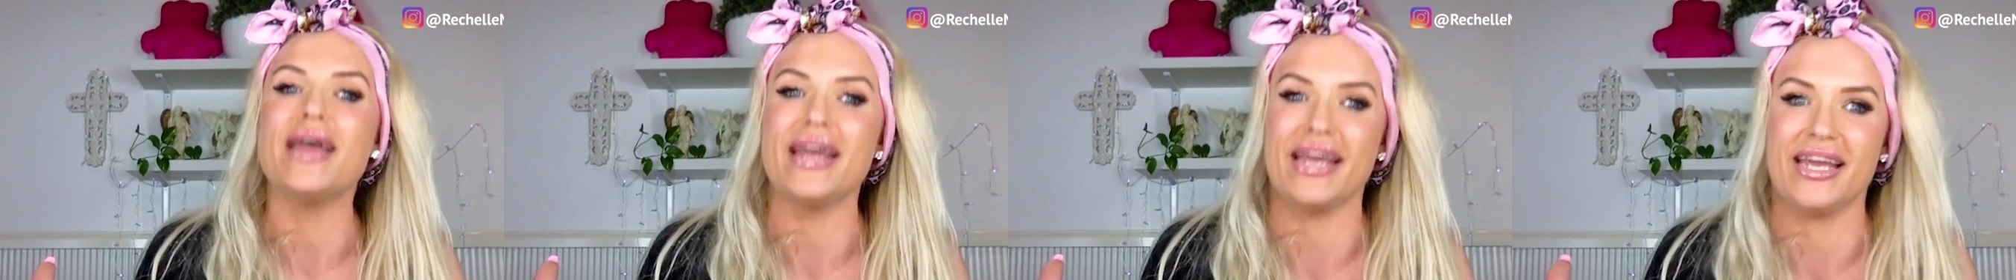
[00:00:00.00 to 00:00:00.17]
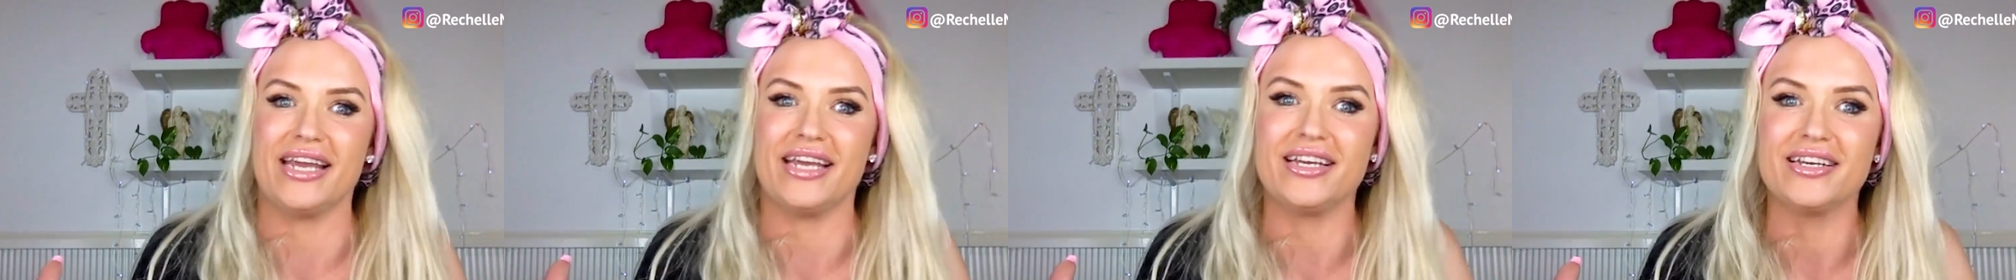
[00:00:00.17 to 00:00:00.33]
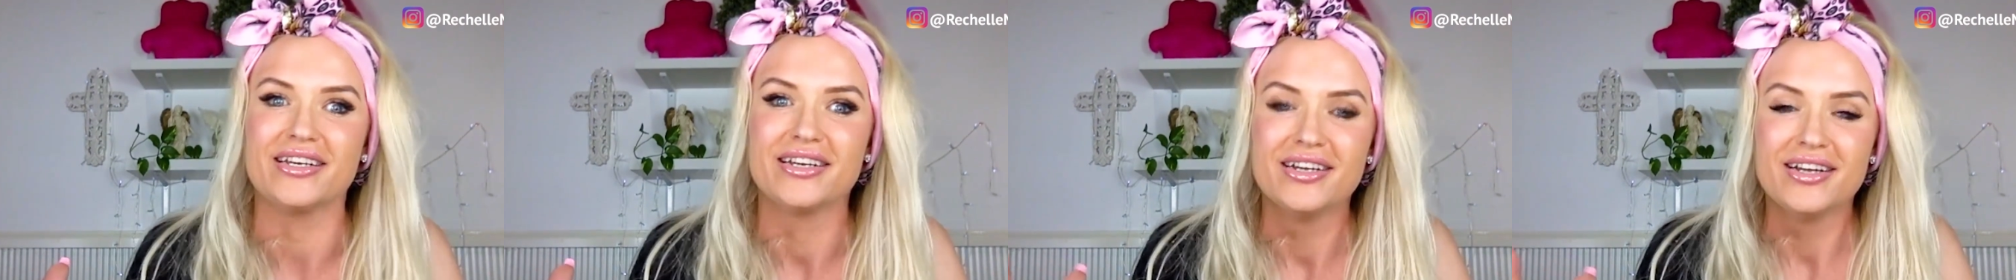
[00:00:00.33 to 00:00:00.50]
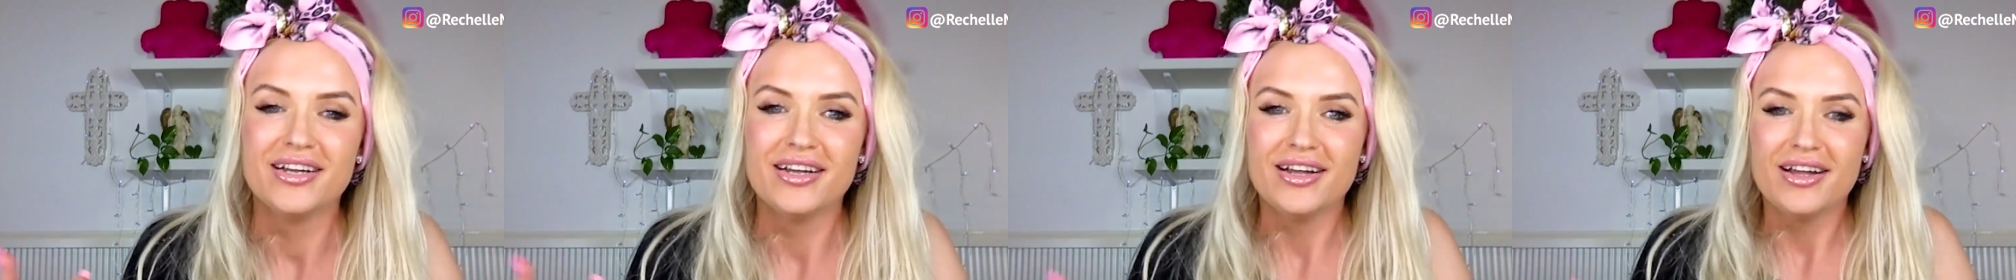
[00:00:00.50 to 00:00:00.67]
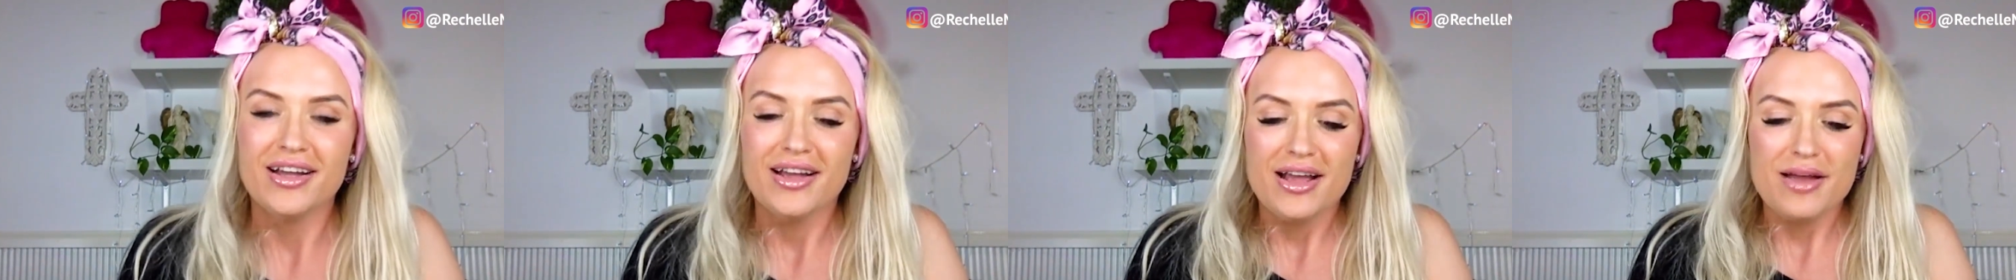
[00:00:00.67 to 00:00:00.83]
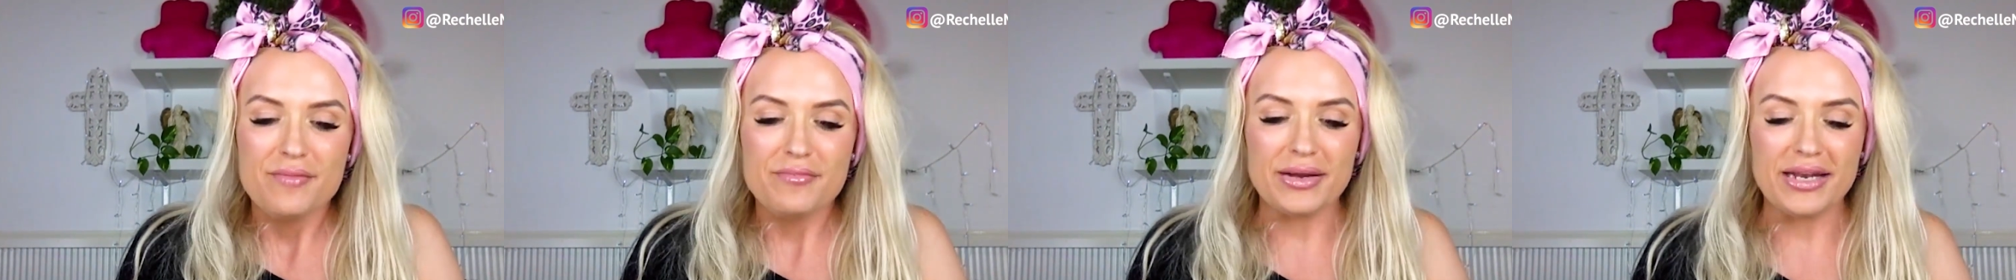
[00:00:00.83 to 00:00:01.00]
me.
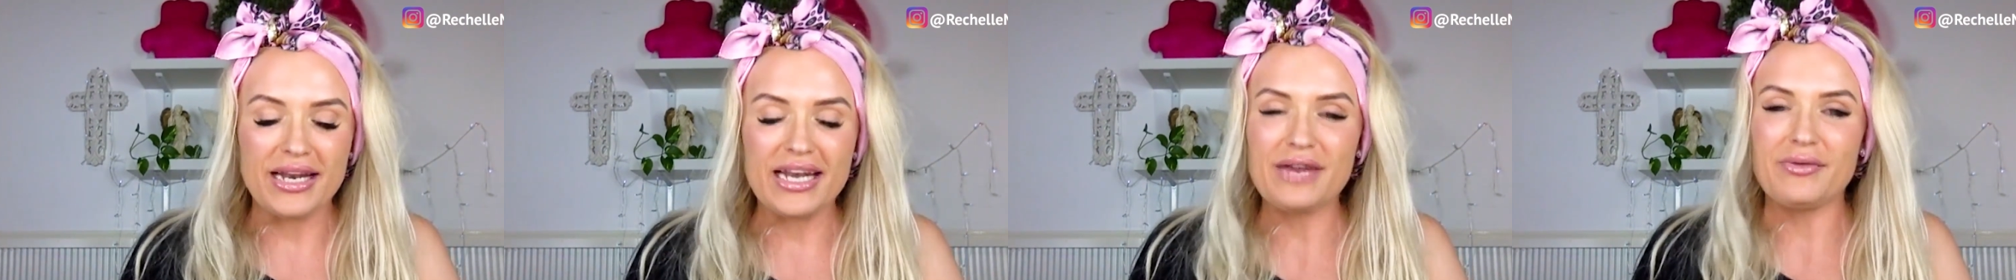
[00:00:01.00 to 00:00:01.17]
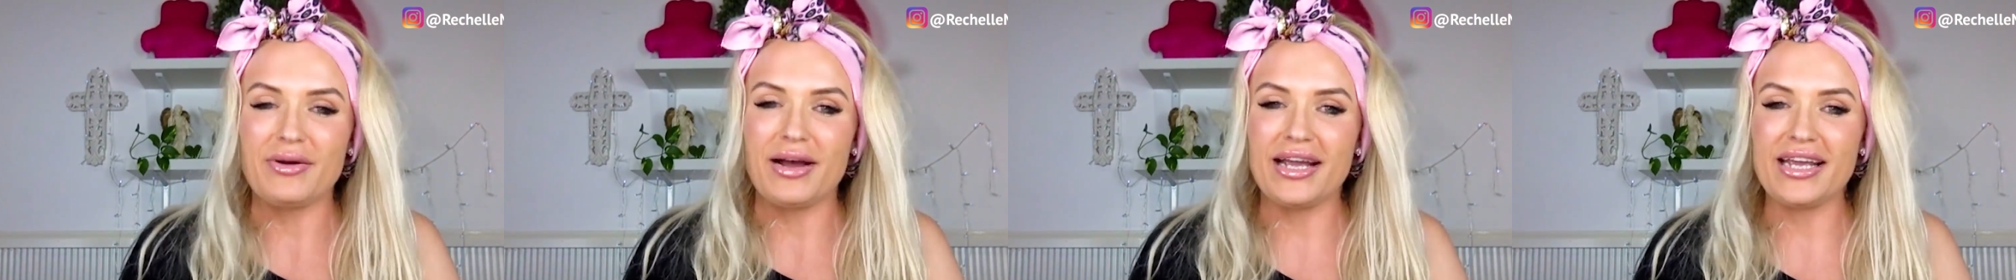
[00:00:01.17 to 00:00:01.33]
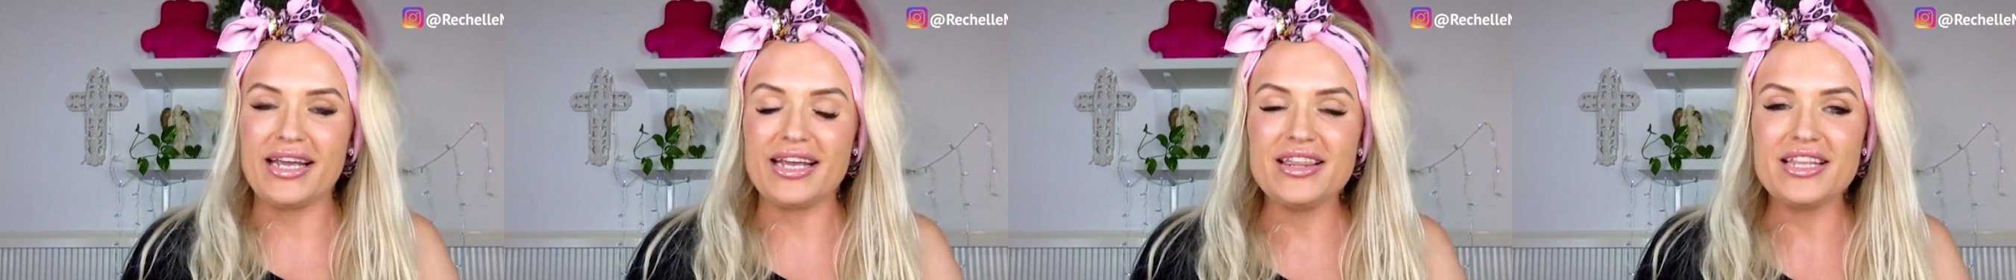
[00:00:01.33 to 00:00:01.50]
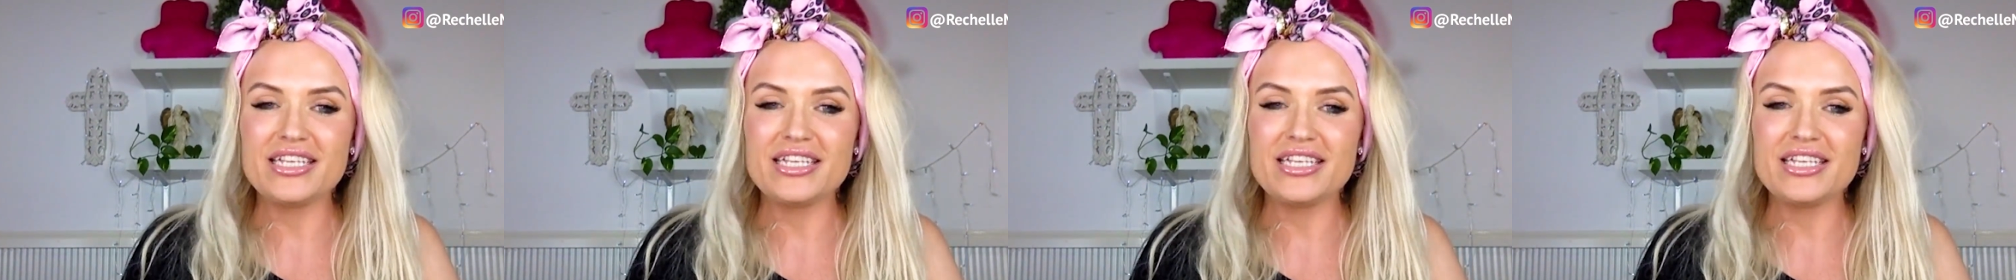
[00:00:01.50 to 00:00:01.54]
But anyway,